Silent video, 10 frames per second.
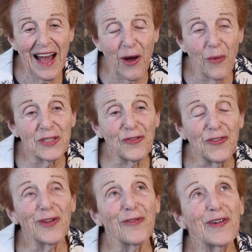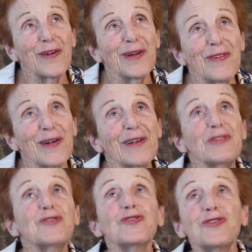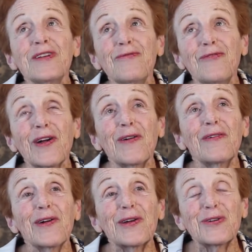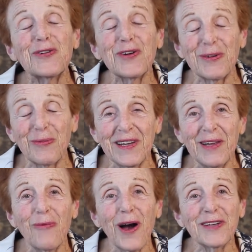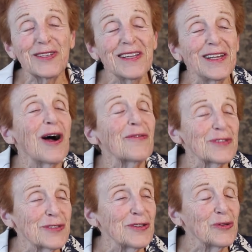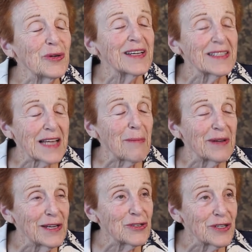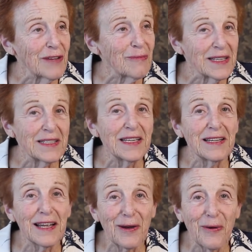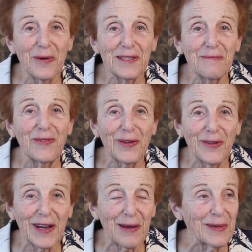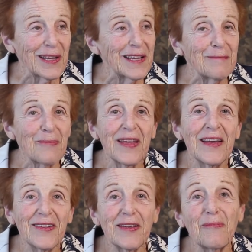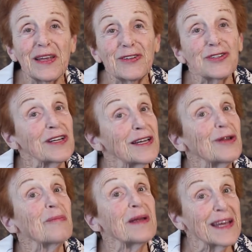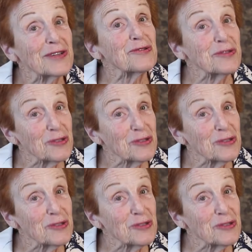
I always feel very, very, very, very good when he walks in the office to do an examination of my teeth. I always feel that I'm getting something just a little bit extra